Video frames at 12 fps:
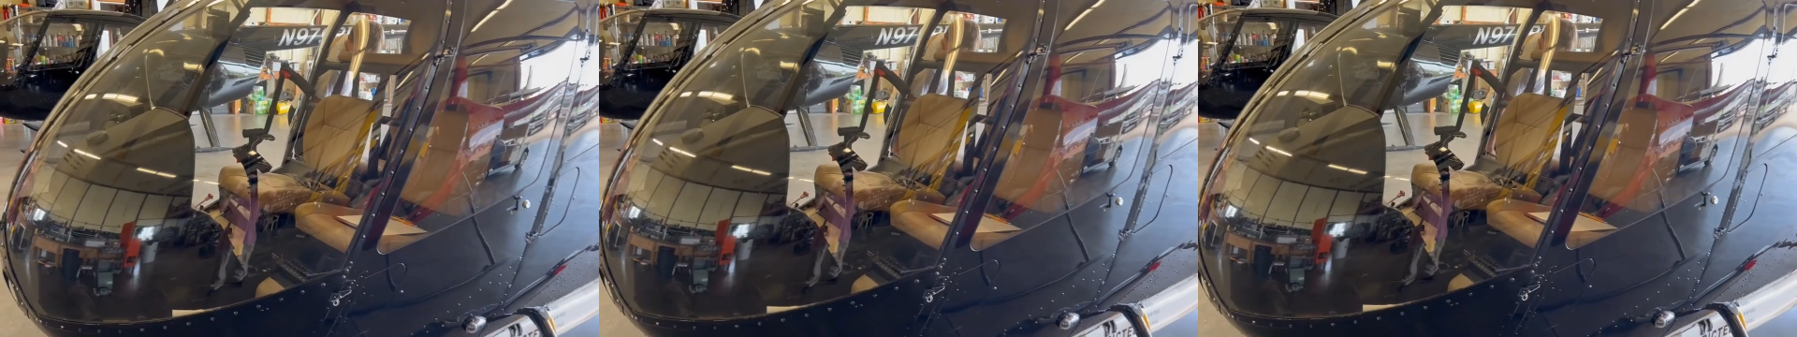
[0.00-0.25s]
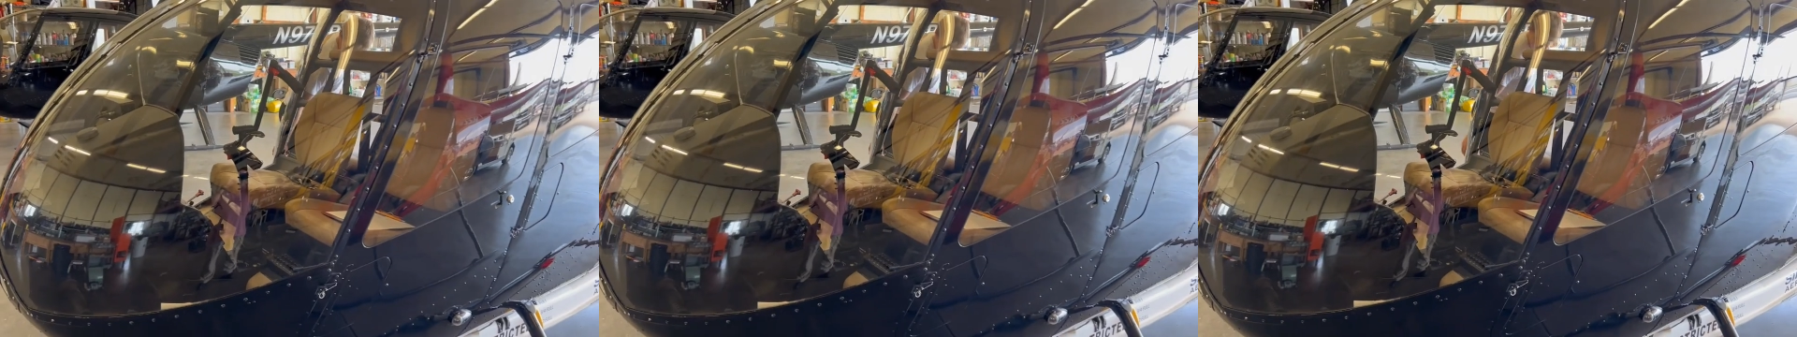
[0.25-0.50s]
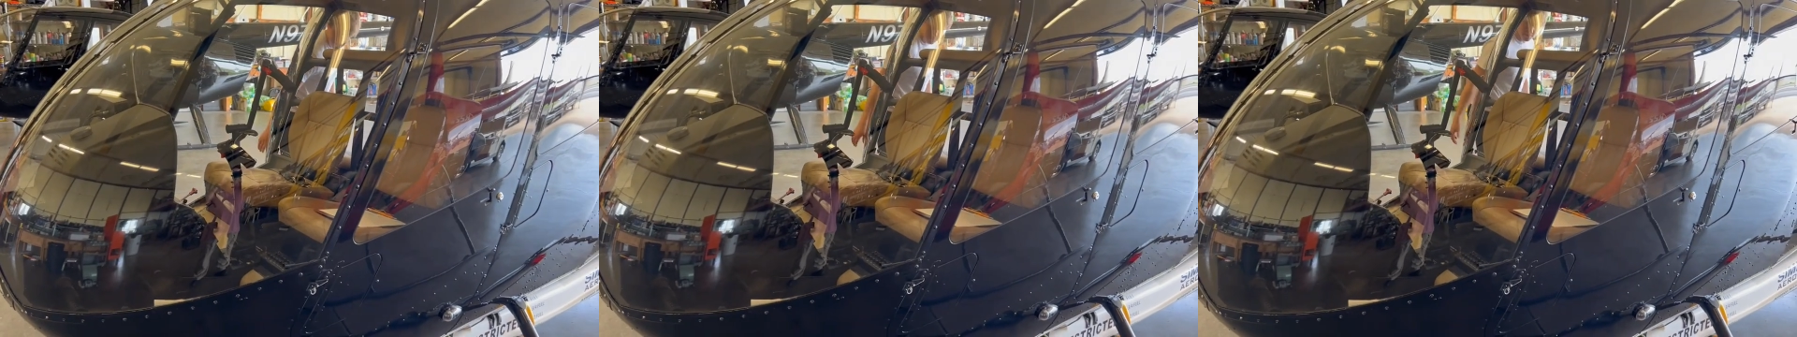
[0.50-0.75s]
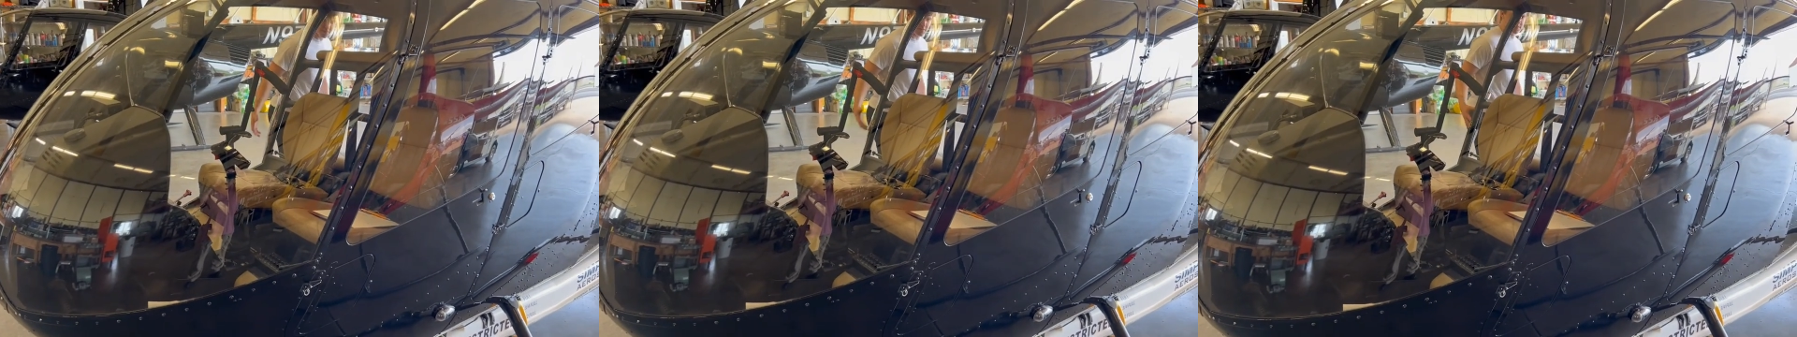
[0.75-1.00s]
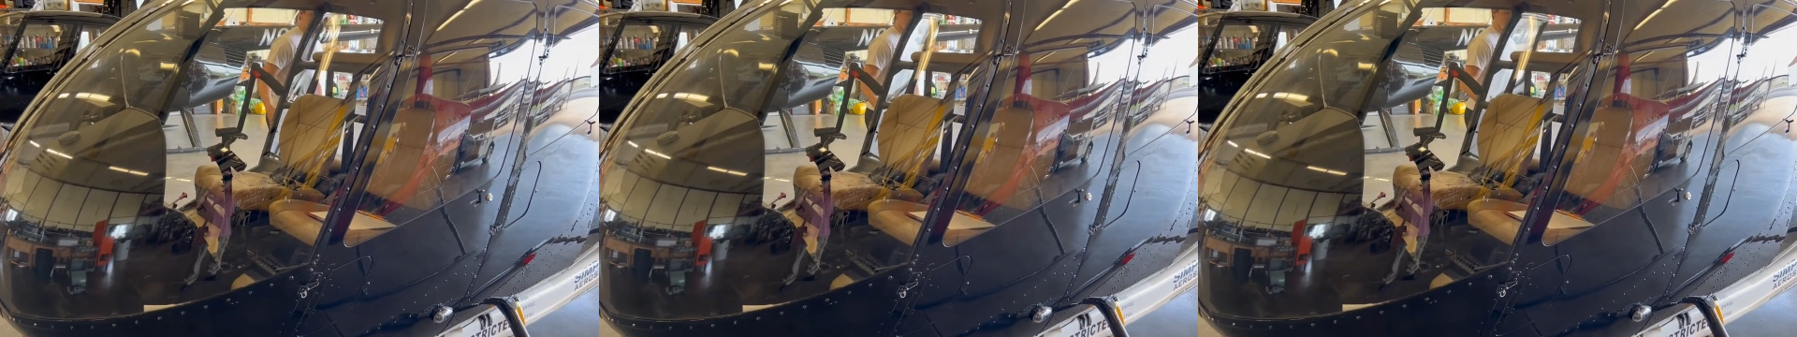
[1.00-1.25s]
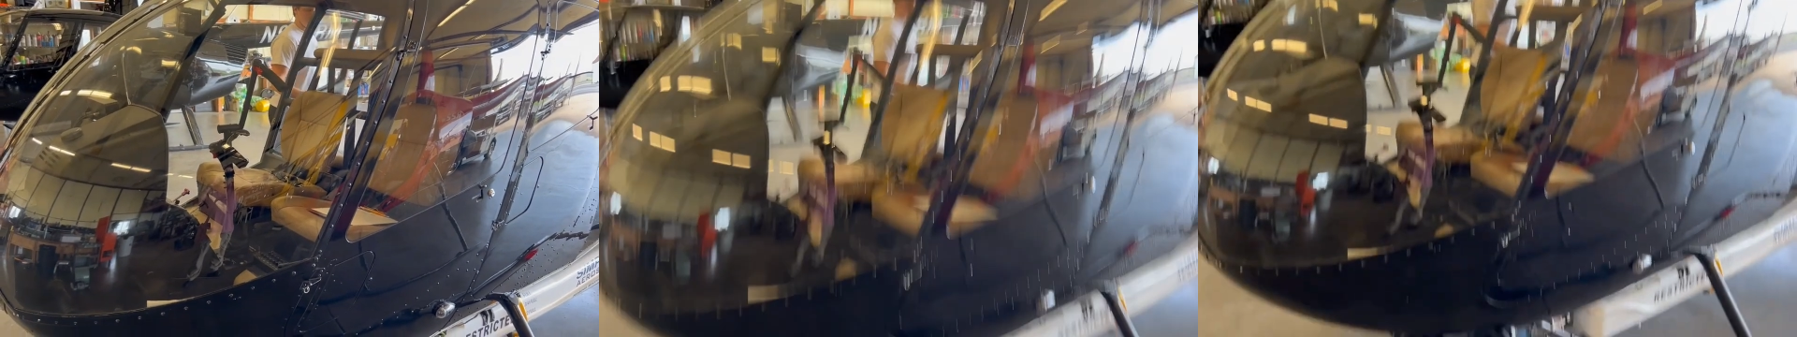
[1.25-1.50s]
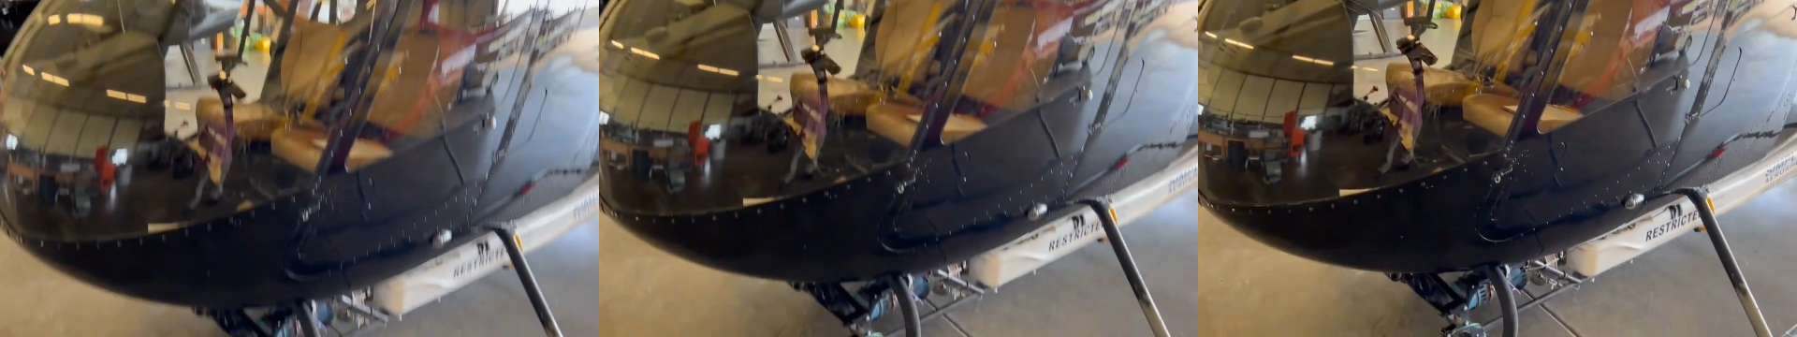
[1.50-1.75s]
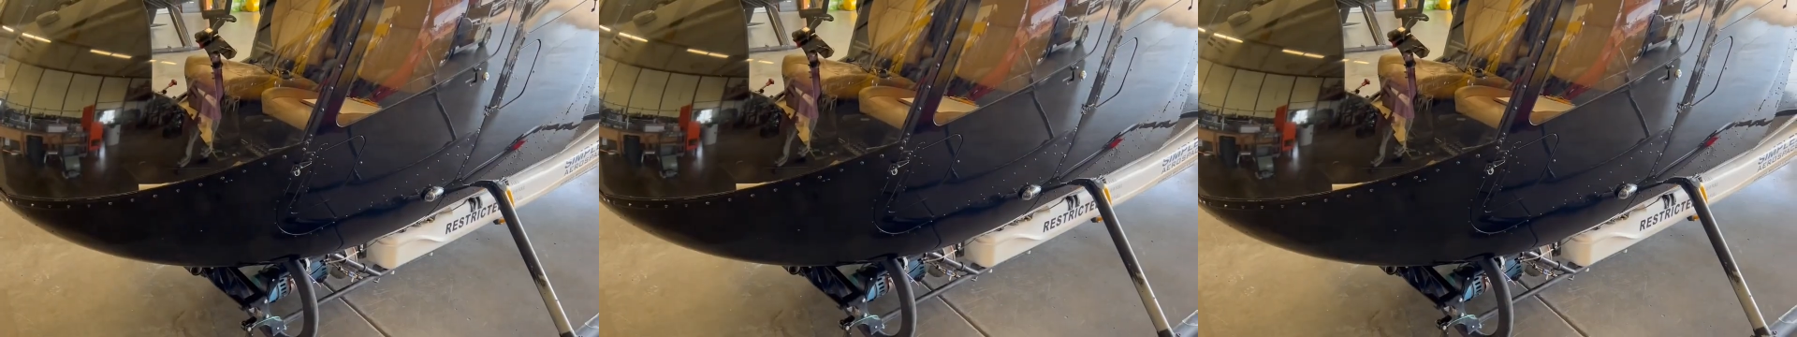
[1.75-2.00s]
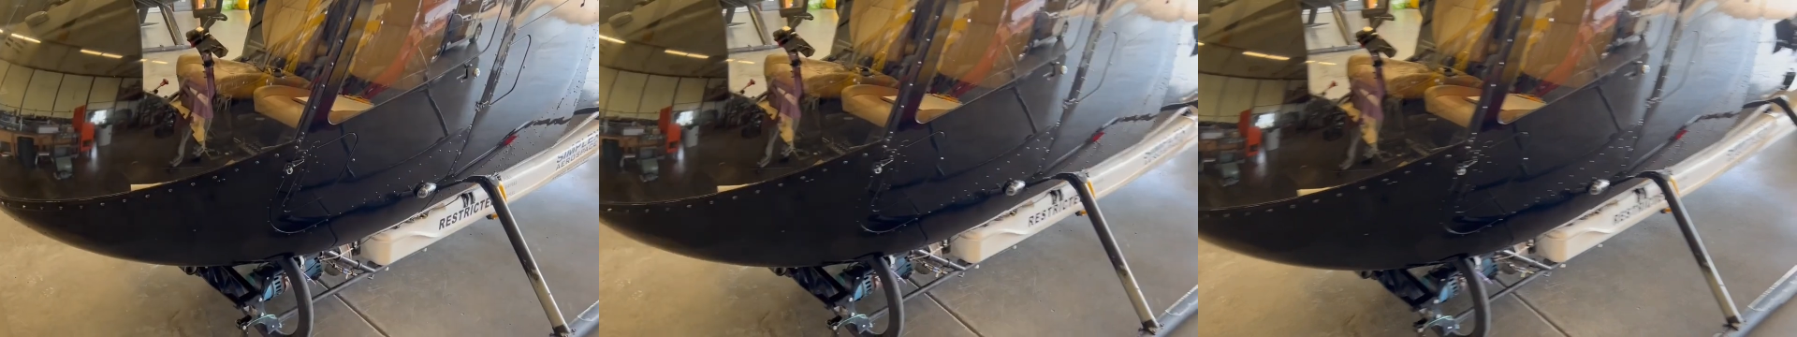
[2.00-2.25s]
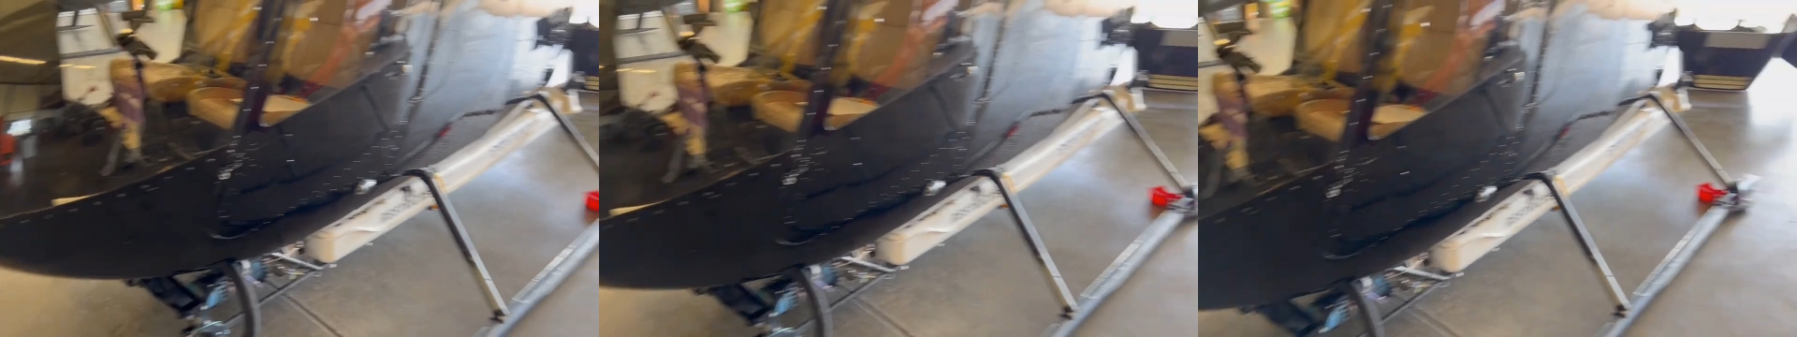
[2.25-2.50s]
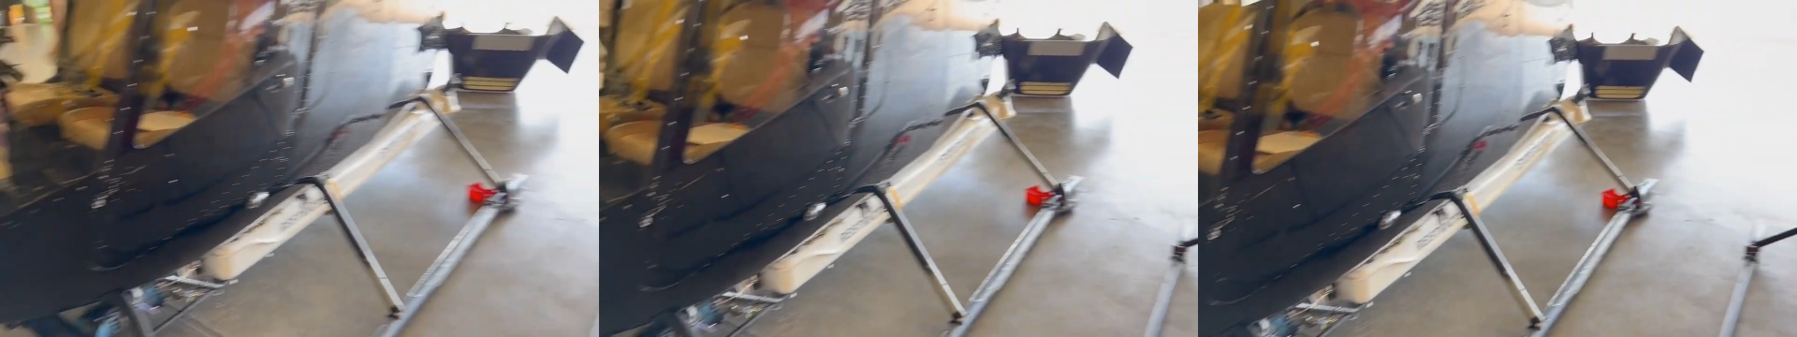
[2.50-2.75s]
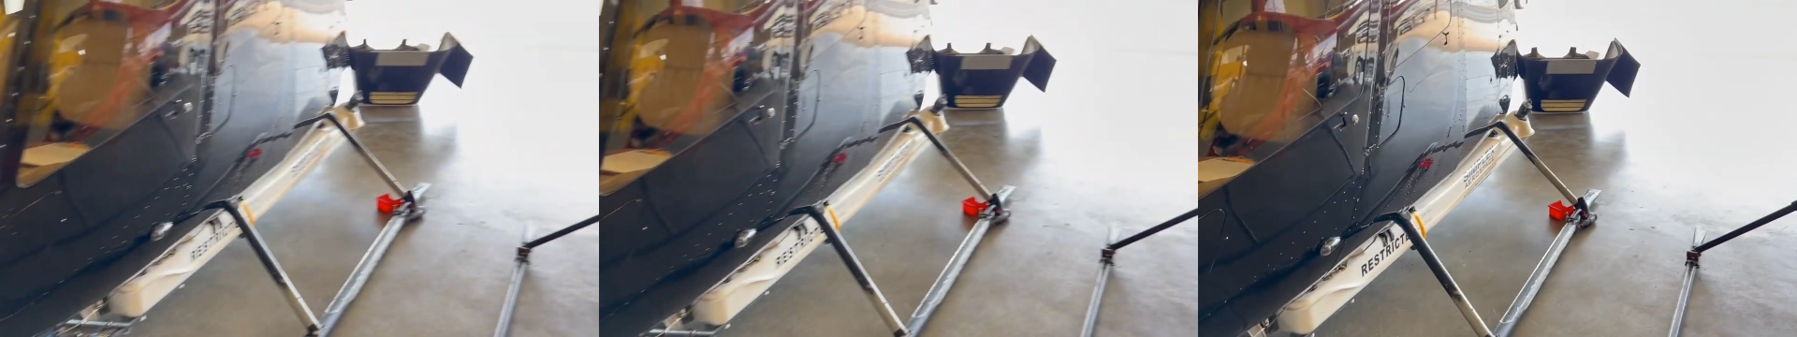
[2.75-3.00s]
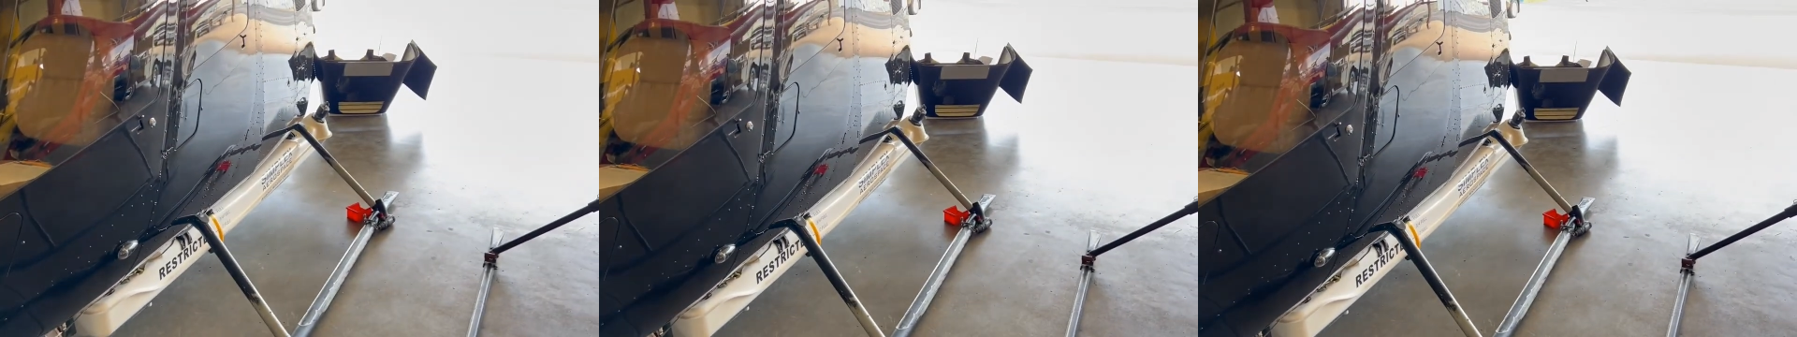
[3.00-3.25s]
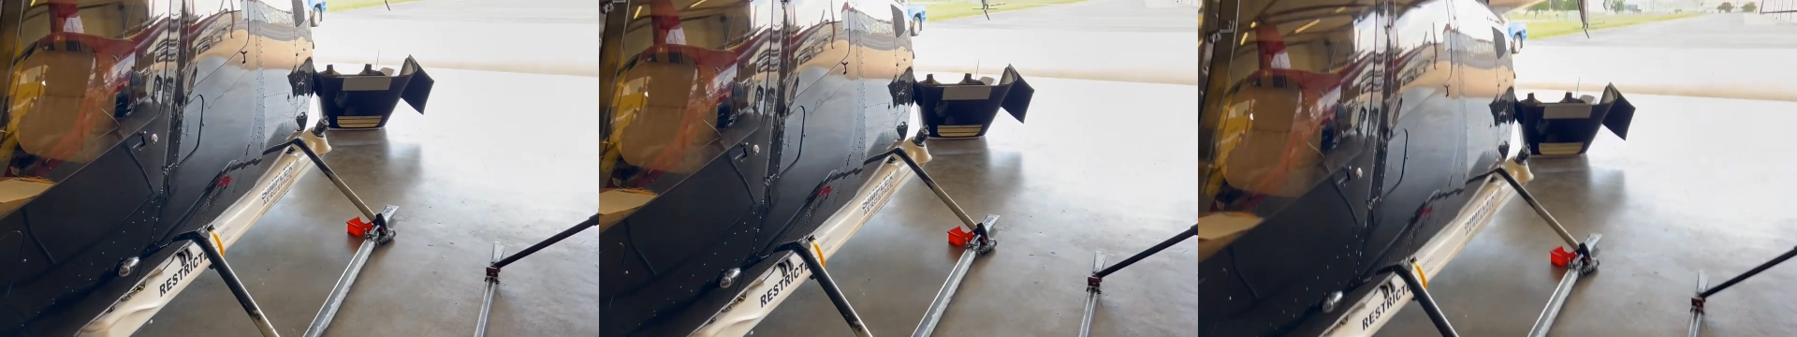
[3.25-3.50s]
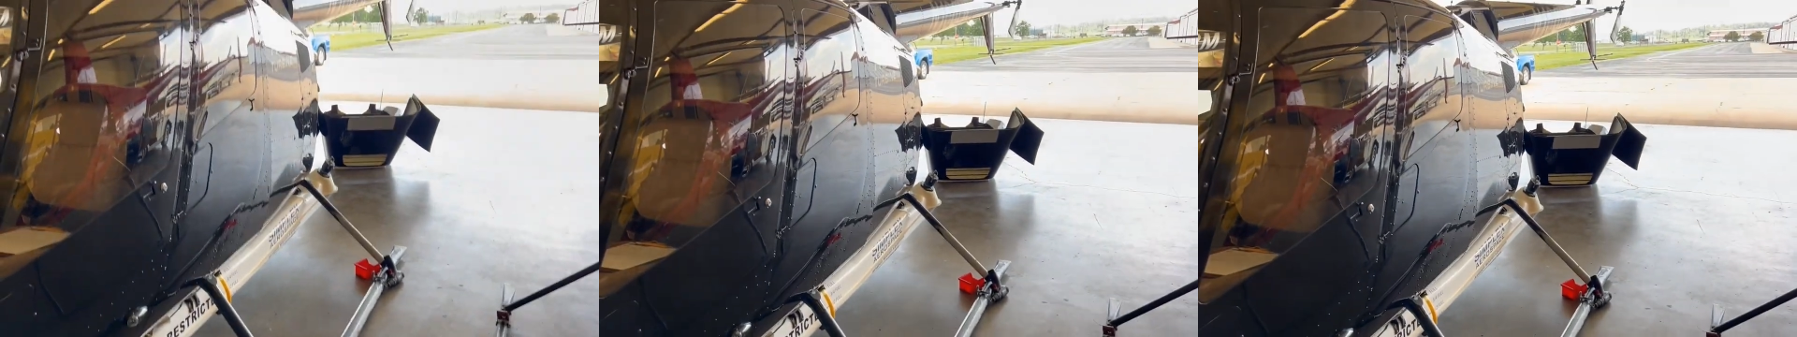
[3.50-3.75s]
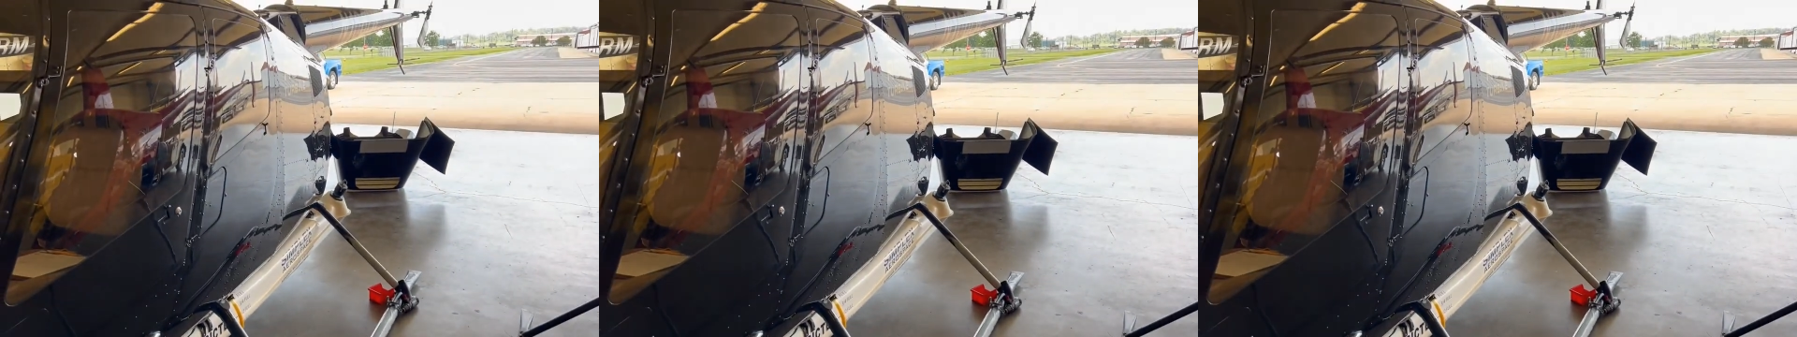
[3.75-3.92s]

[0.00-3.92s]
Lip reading: No face is visible, so there are no lips to read.